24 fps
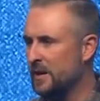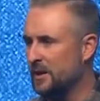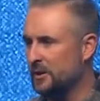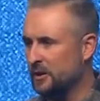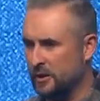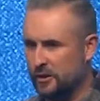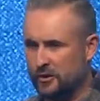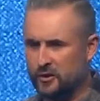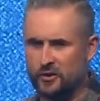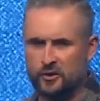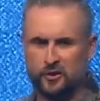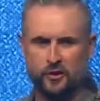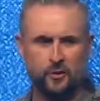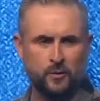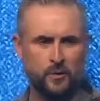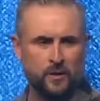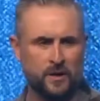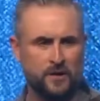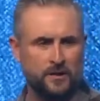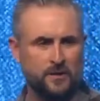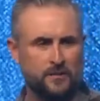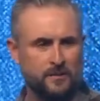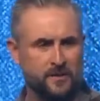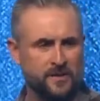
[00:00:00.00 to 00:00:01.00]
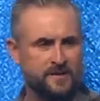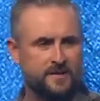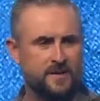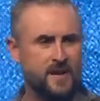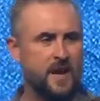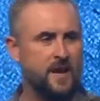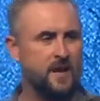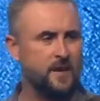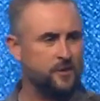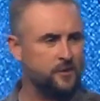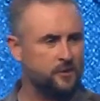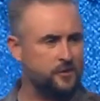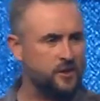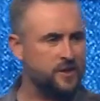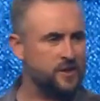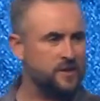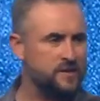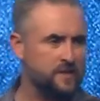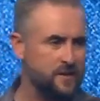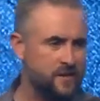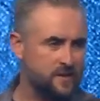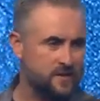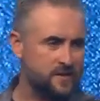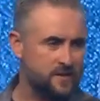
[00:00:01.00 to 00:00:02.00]
Yeshua, the Messiah,
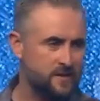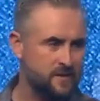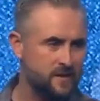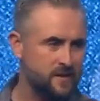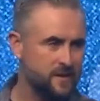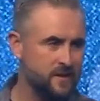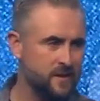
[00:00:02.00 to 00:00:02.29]
Jesus.